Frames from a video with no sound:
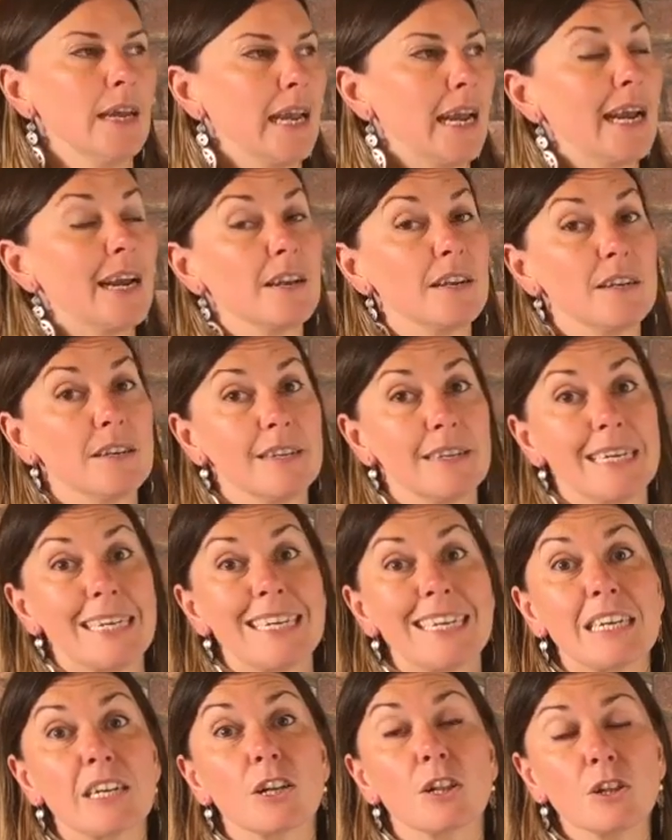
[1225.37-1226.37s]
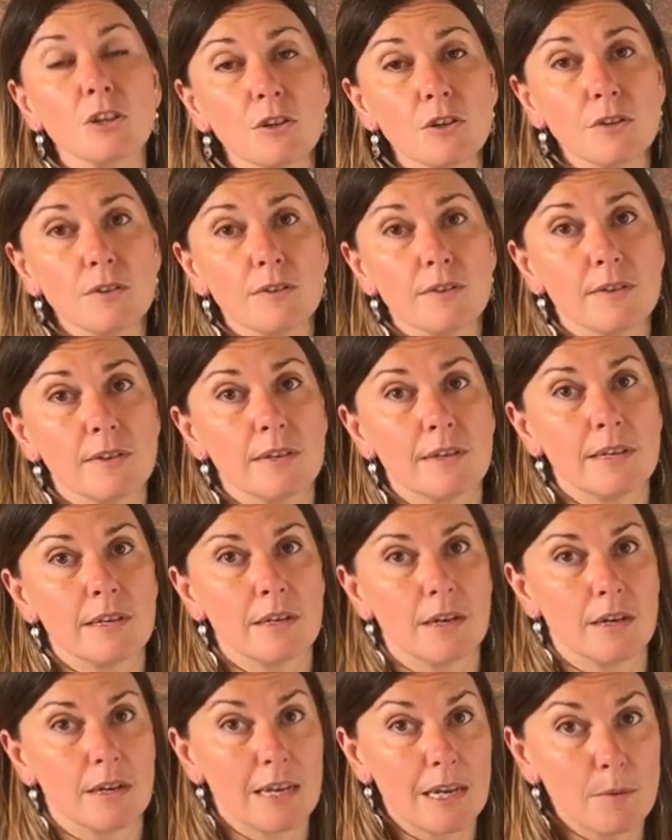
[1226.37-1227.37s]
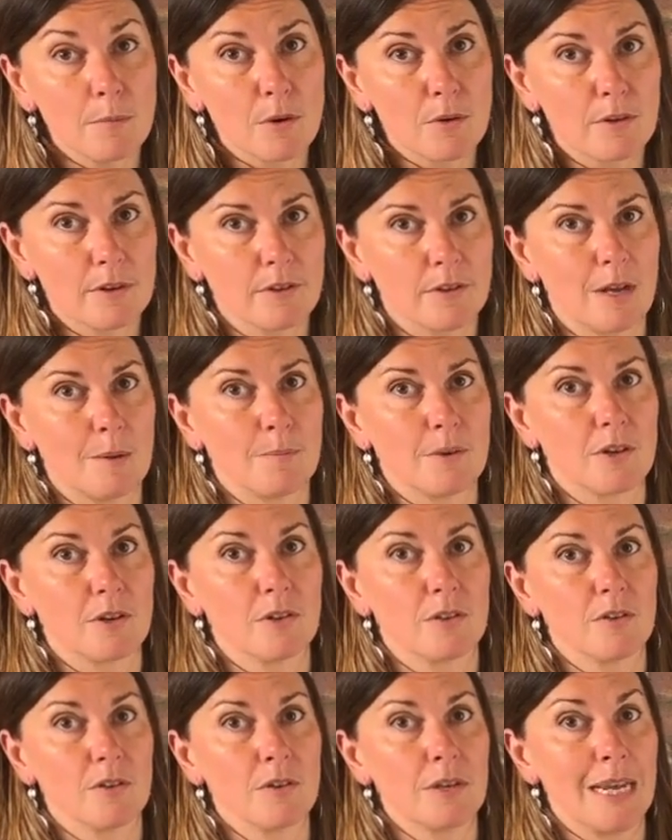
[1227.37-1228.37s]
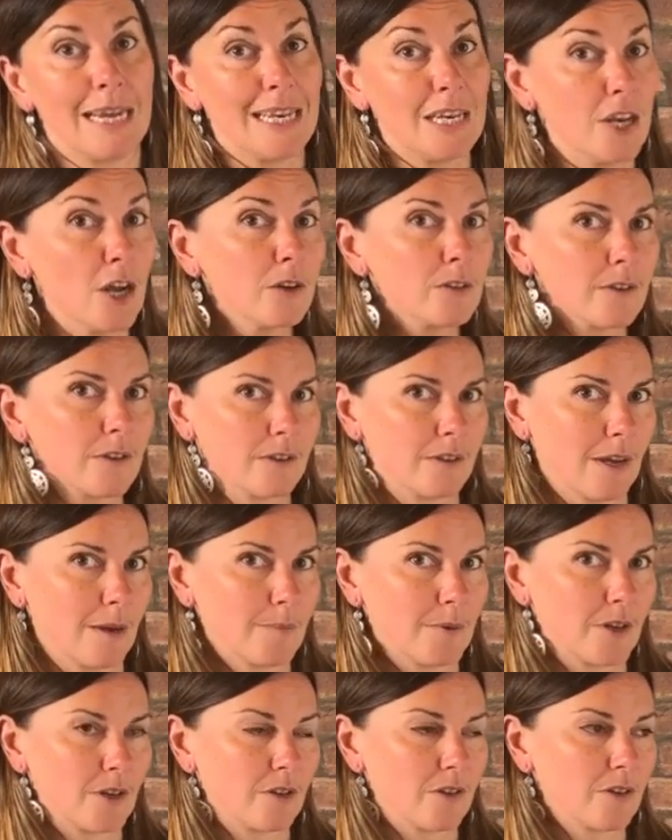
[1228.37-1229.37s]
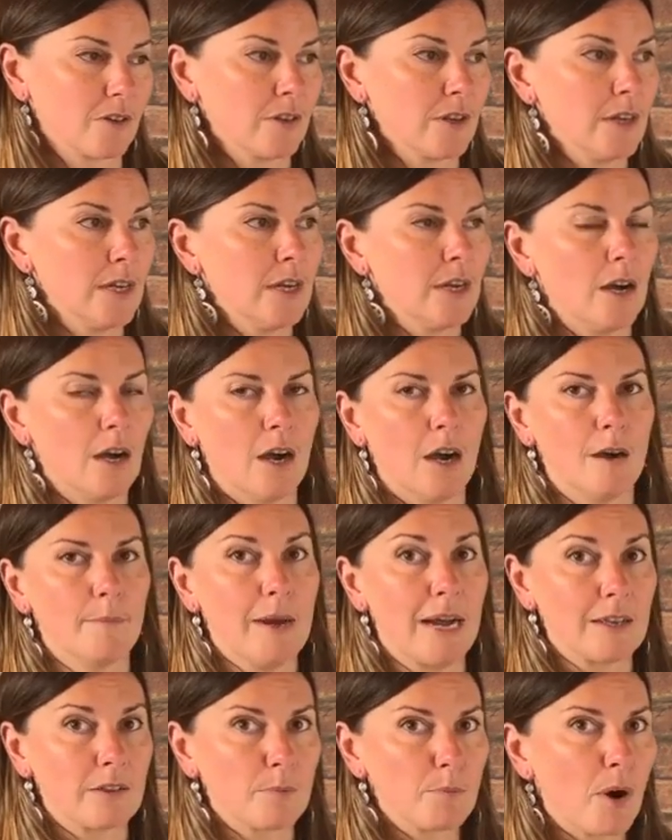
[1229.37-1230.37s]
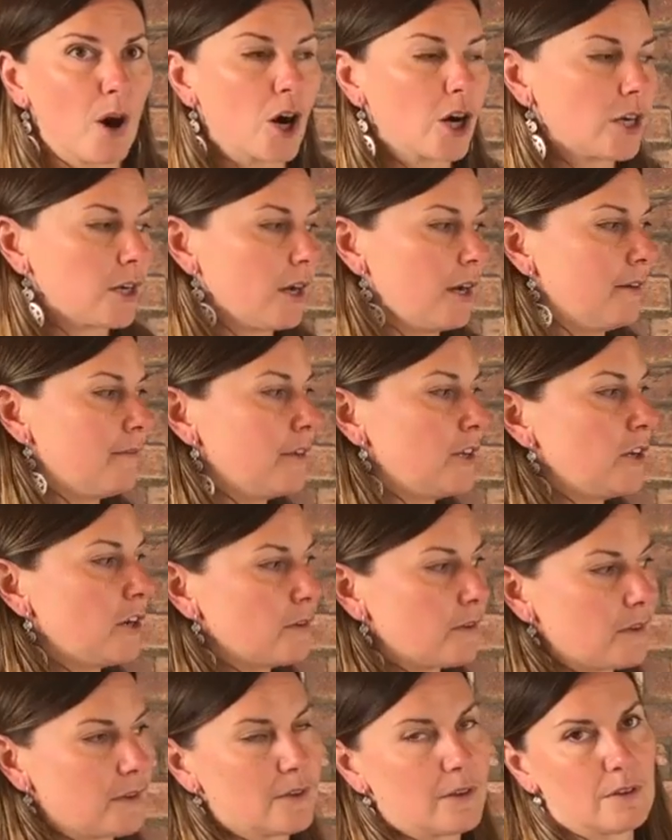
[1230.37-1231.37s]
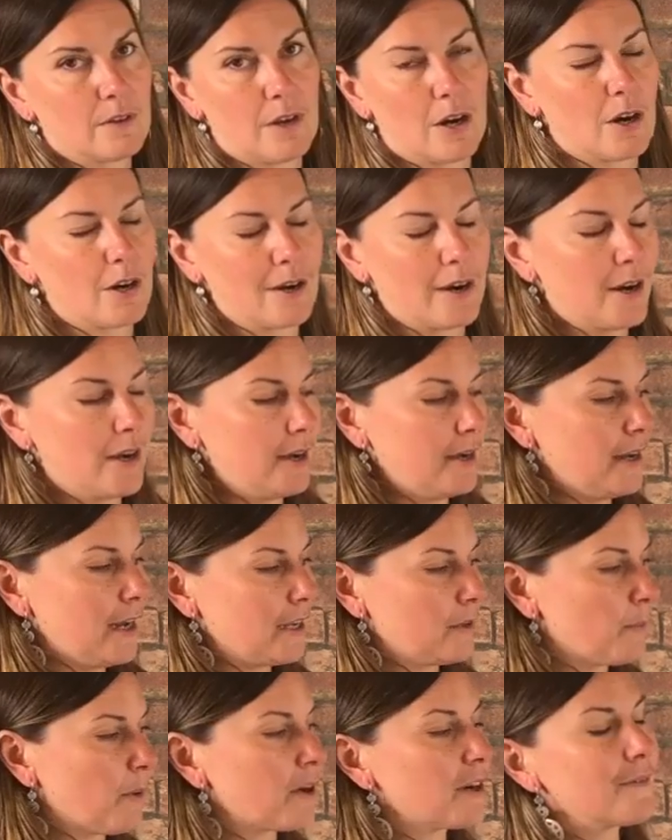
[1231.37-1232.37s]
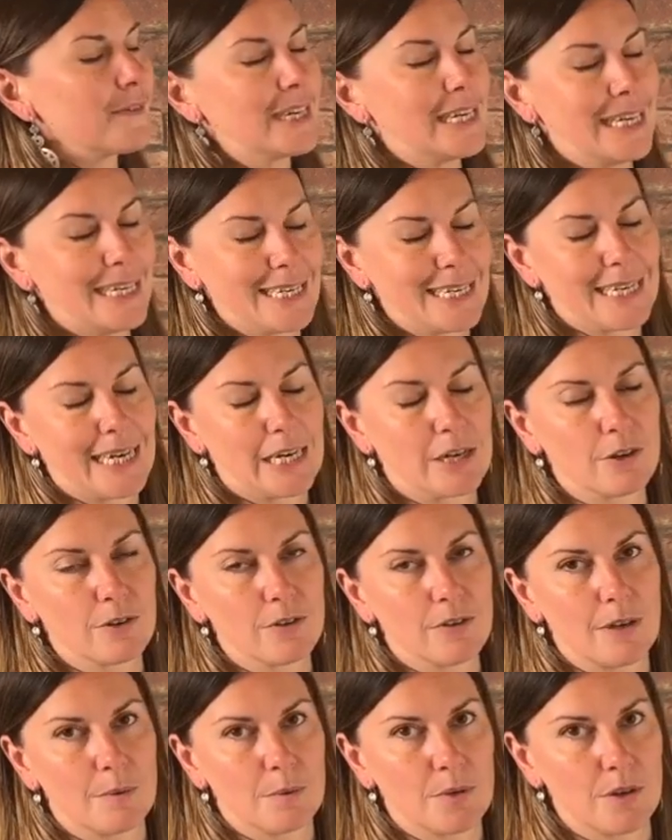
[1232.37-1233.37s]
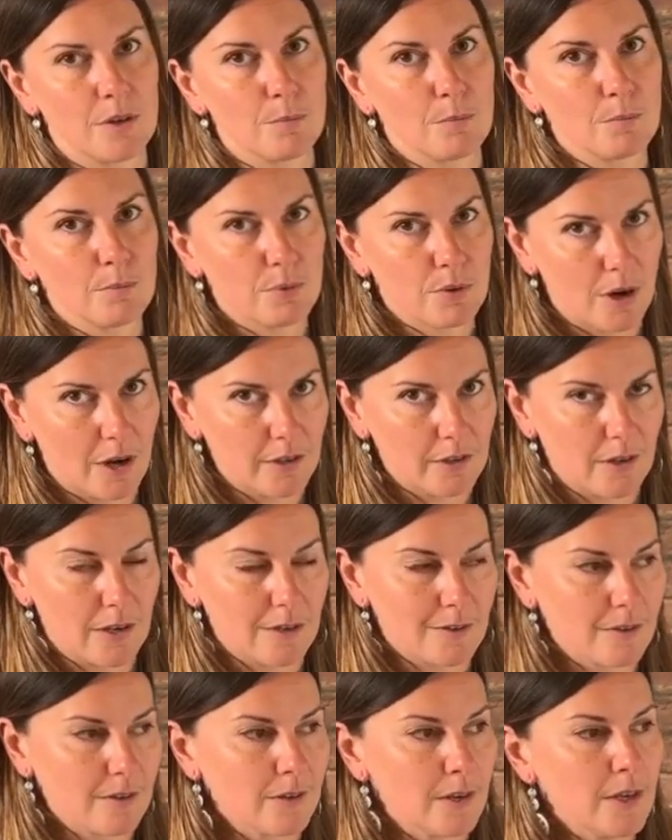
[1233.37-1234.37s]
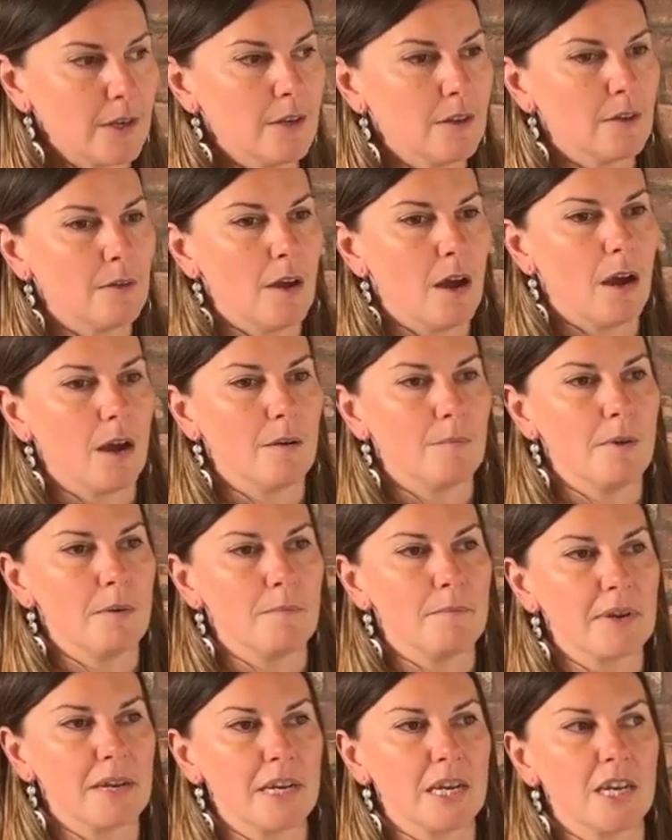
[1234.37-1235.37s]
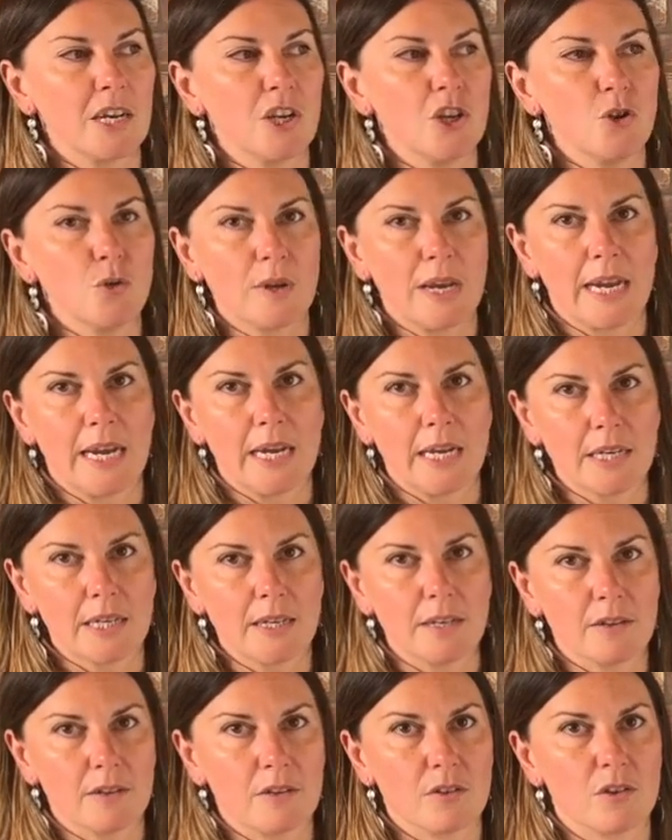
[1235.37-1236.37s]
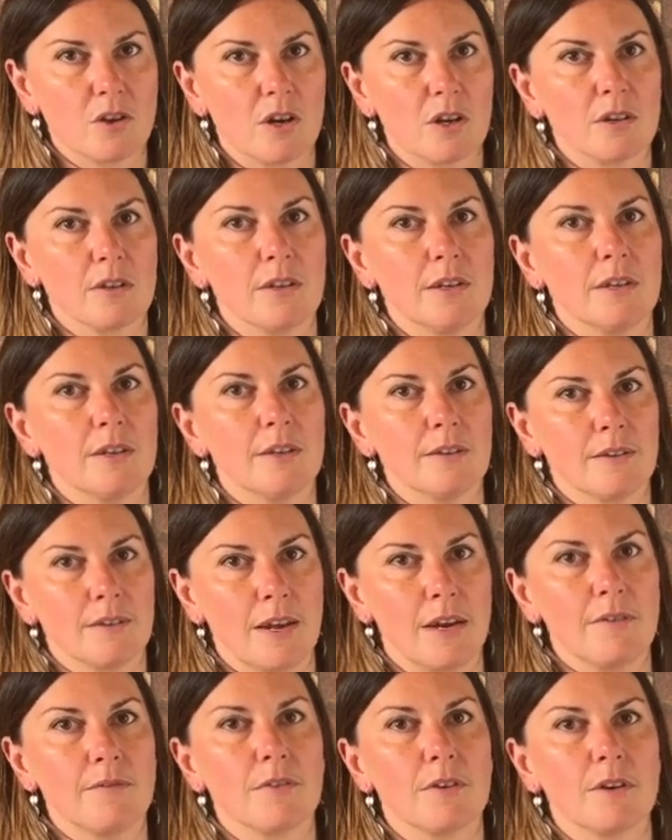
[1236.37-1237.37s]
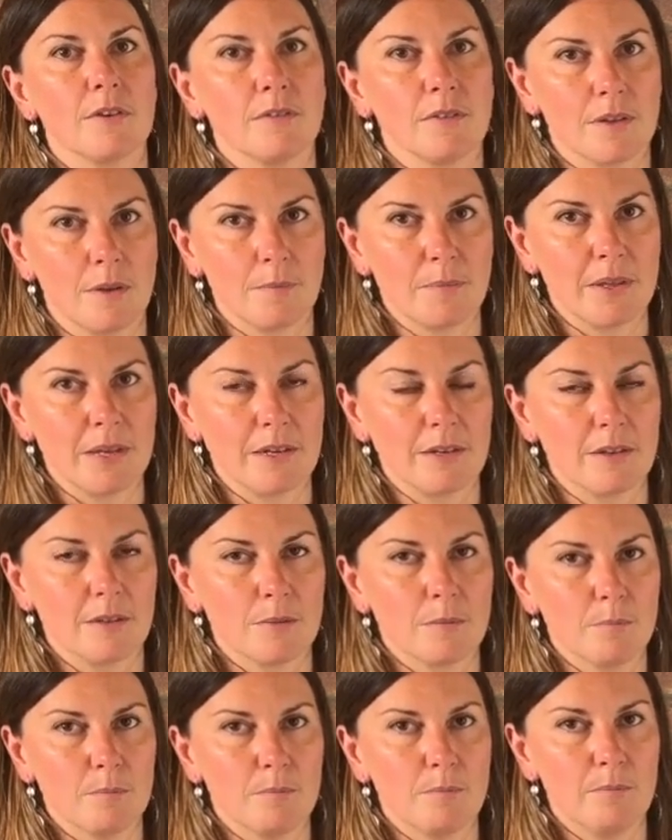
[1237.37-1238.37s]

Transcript: And it includes chemoreceptors and nociceptors um, as part of a nocis or uh, as part of an interoception process, um, meaning you can start to decipher if something's